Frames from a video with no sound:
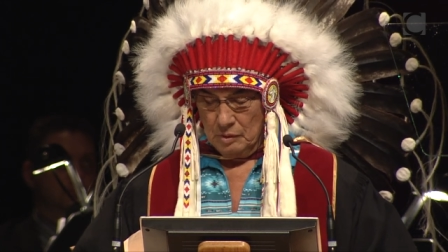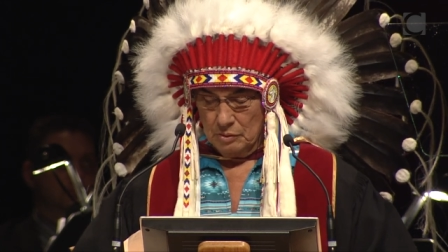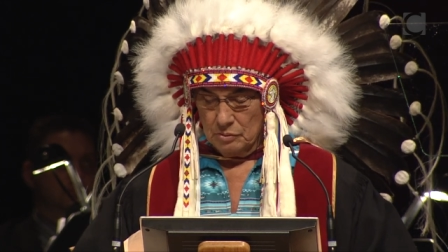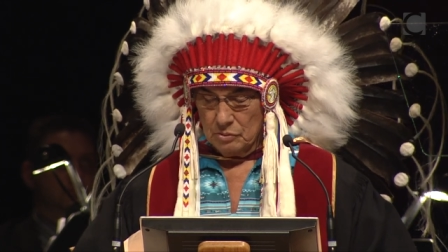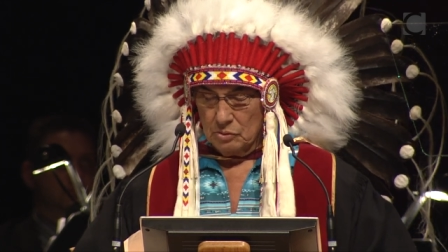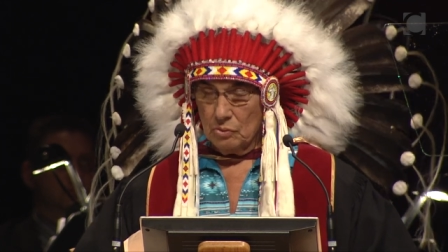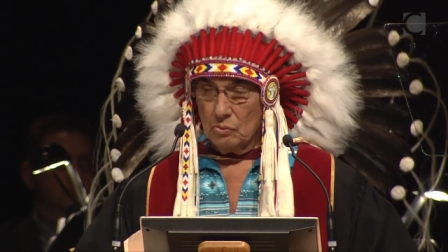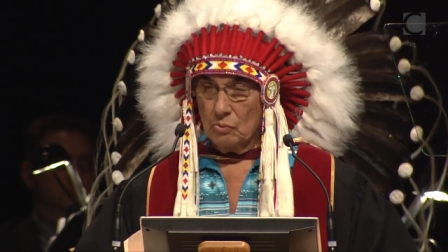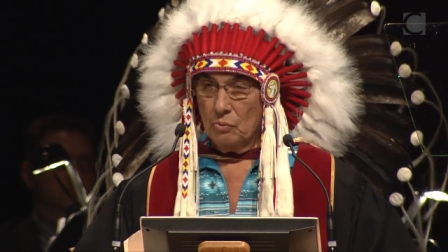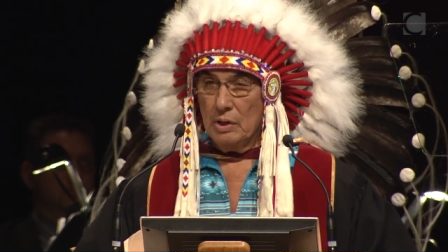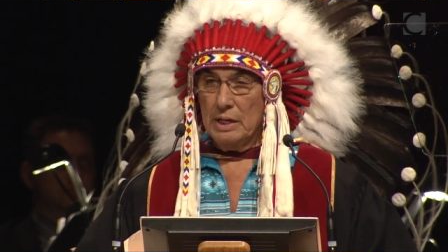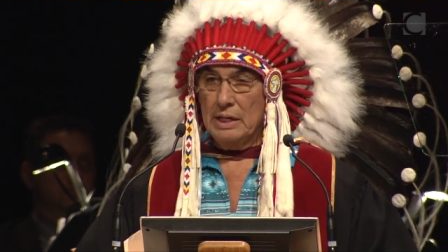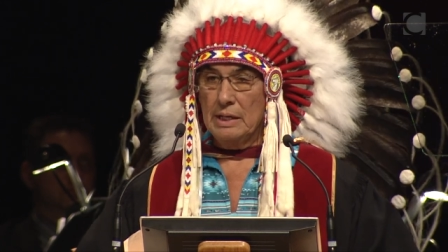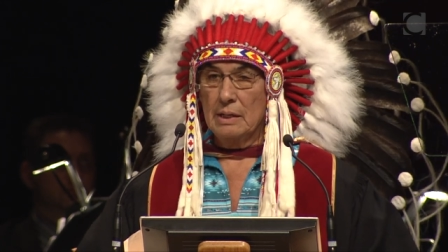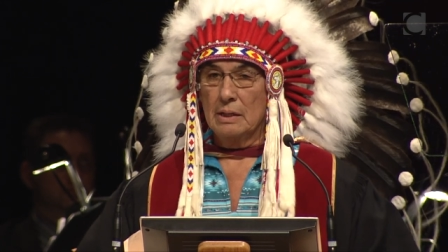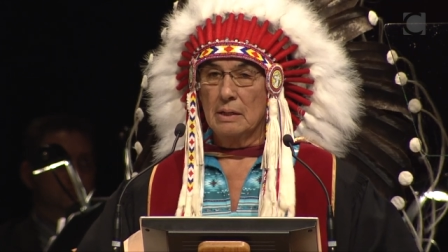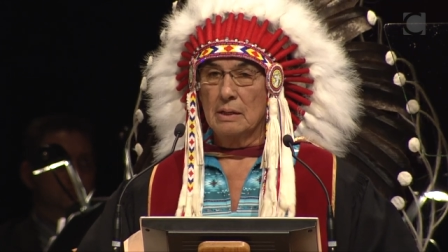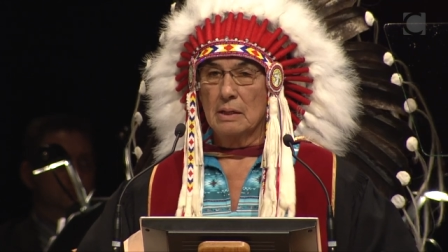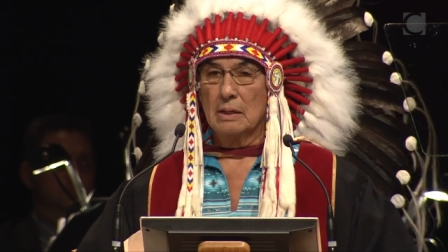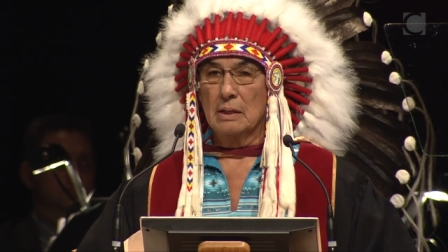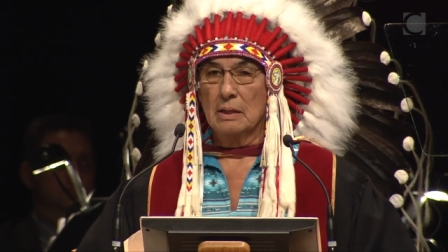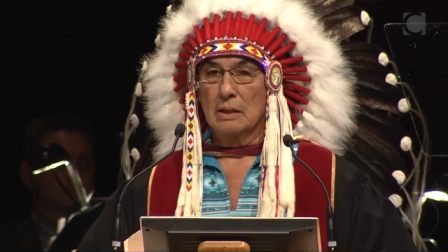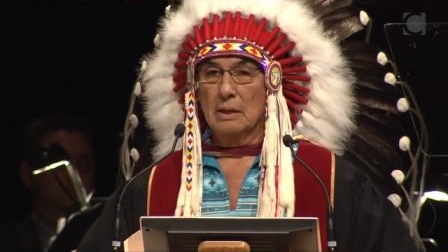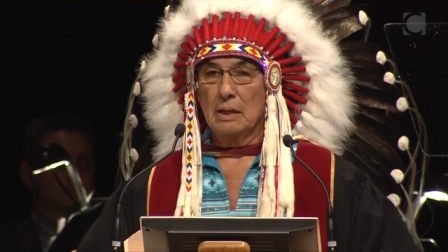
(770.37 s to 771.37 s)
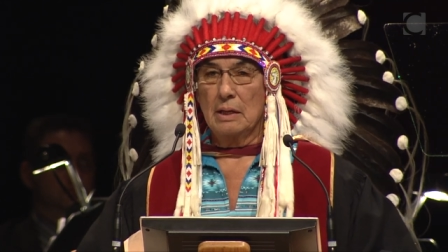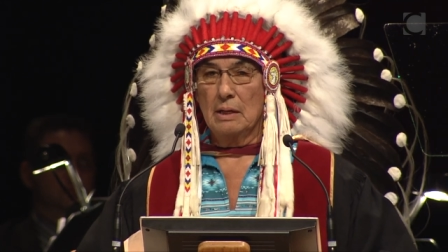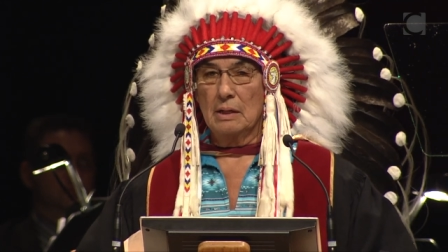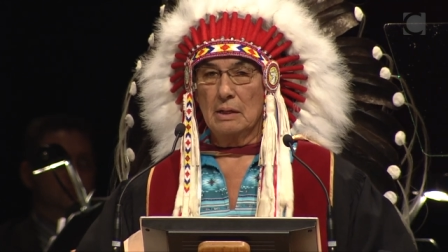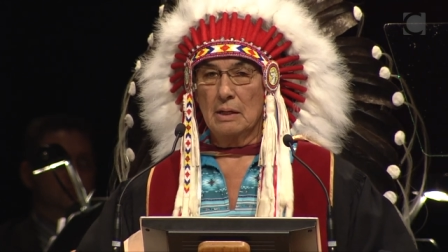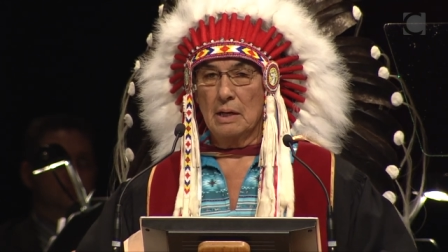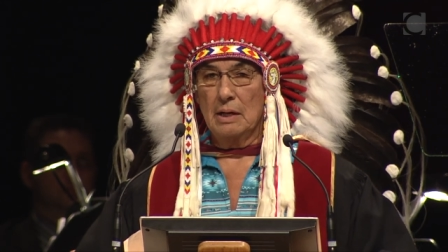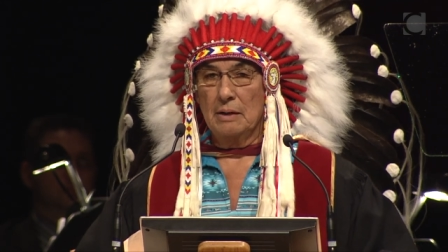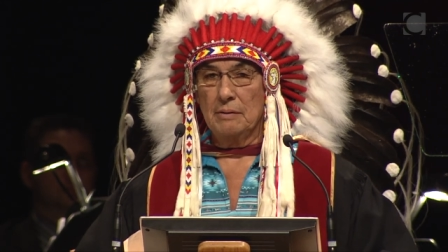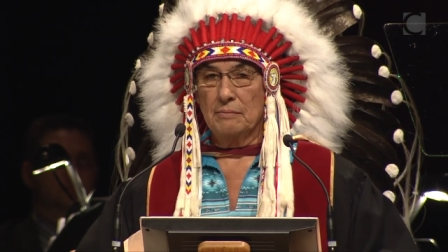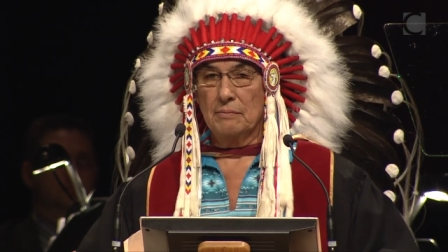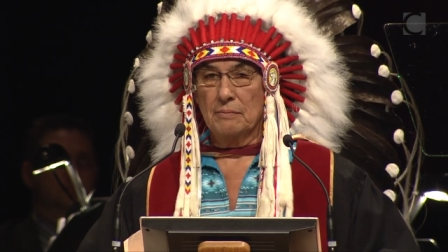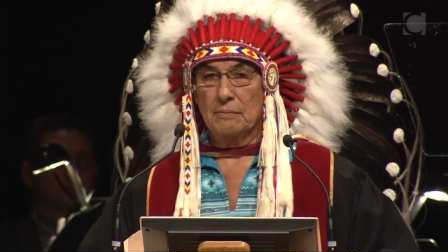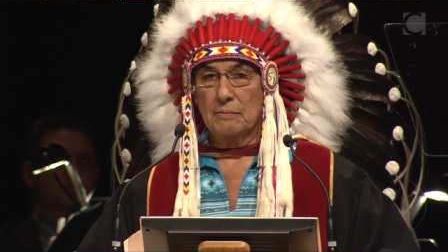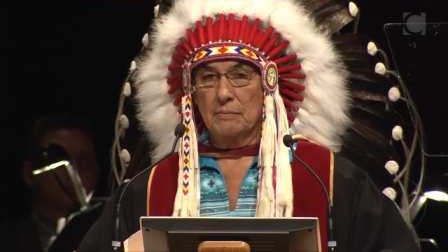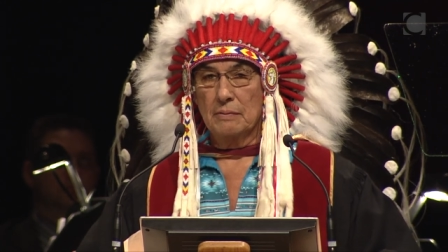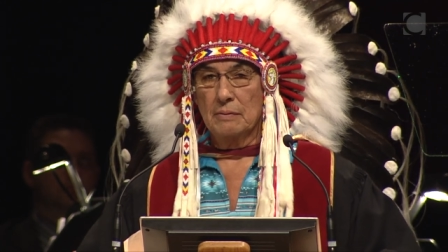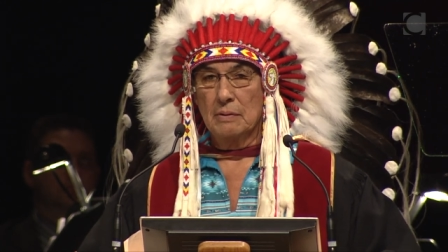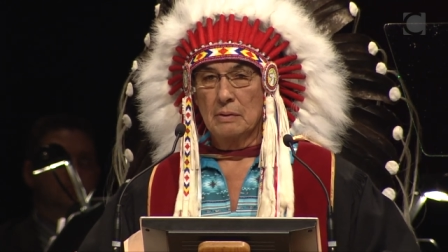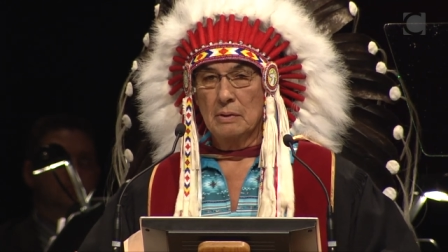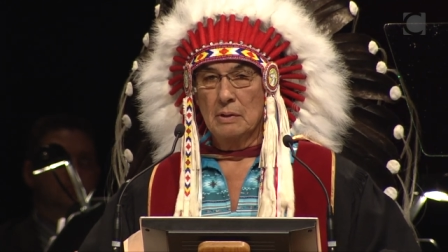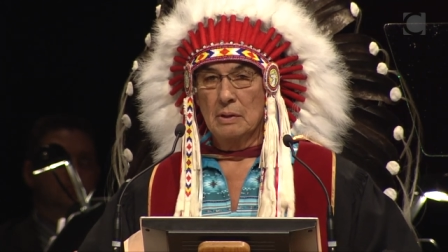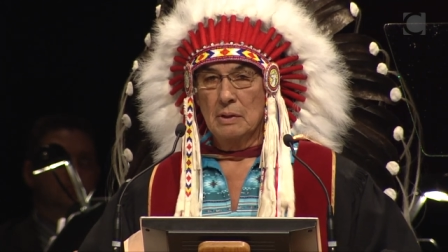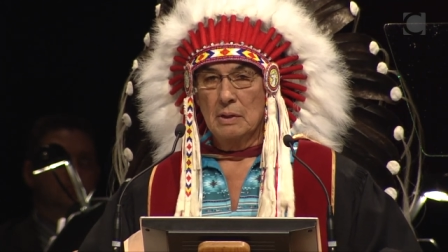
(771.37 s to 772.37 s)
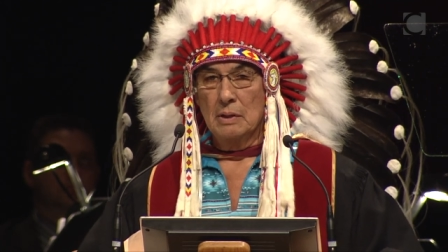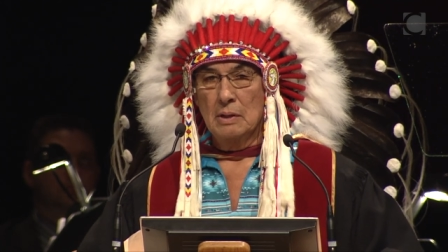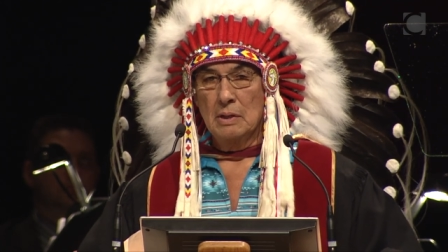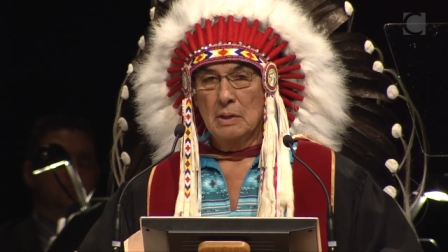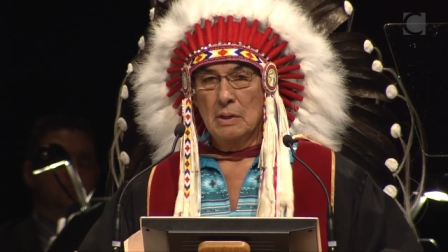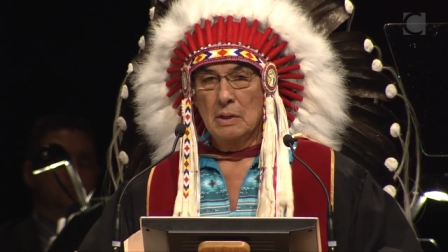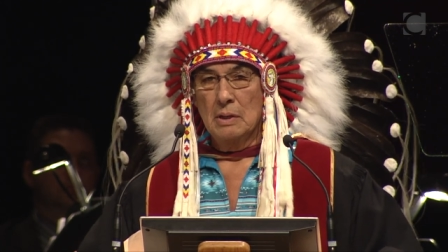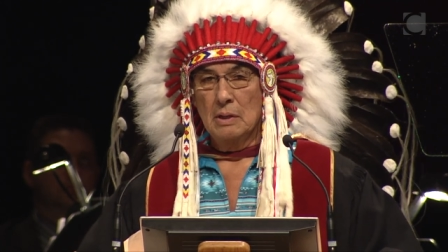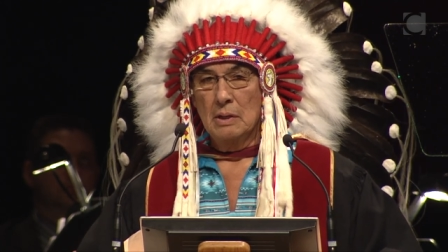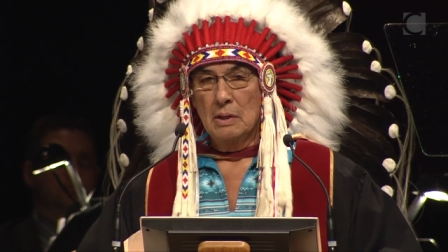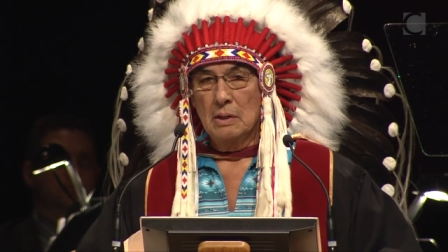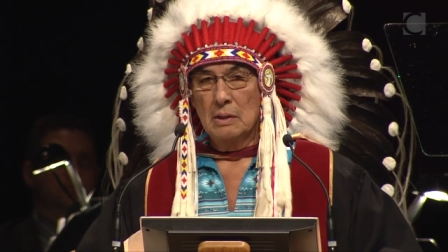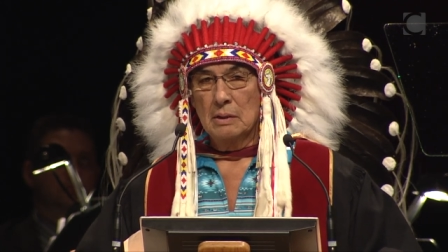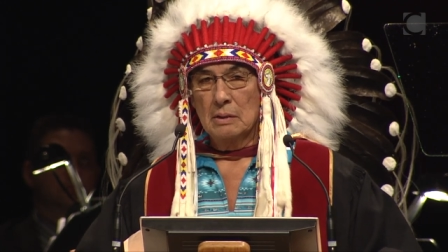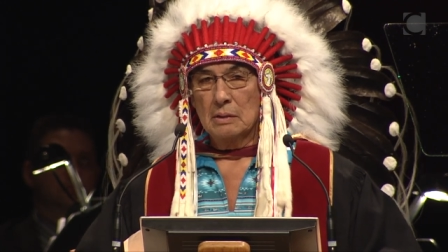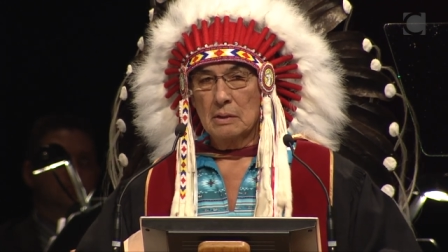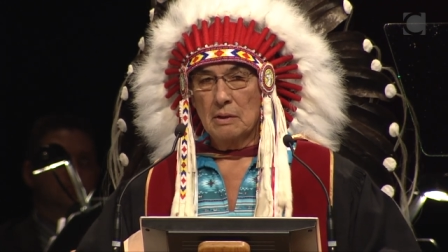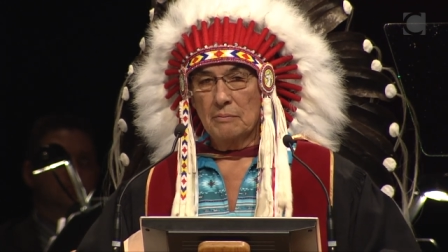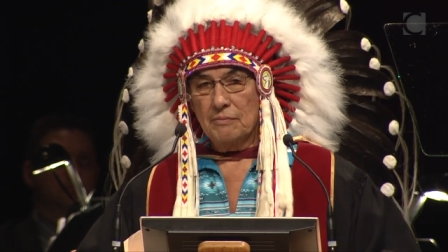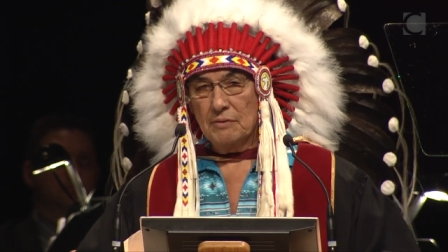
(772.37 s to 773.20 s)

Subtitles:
to win in life. The